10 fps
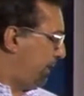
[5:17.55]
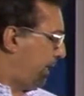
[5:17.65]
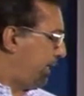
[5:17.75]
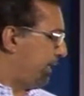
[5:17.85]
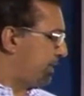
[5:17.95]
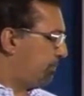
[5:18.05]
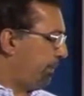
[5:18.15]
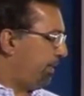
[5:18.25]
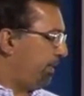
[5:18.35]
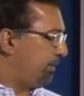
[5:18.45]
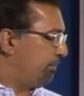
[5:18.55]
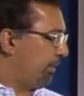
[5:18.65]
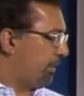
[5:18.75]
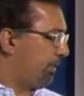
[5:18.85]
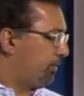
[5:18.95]
and expanding the
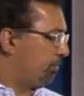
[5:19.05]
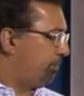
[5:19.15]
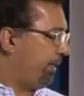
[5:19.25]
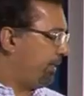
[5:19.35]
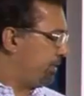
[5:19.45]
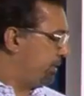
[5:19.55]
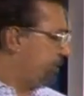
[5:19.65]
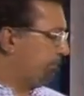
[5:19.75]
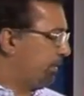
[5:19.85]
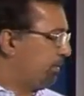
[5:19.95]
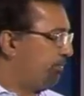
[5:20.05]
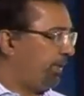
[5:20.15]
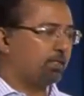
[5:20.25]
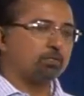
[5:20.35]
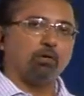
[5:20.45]
market to base in the
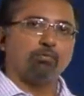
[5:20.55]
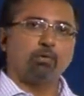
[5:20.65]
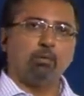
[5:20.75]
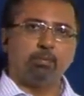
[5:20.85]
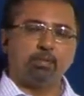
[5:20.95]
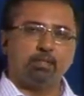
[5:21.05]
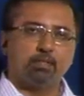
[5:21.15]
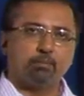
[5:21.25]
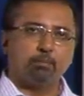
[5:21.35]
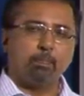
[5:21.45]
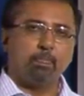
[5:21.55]
face of competition.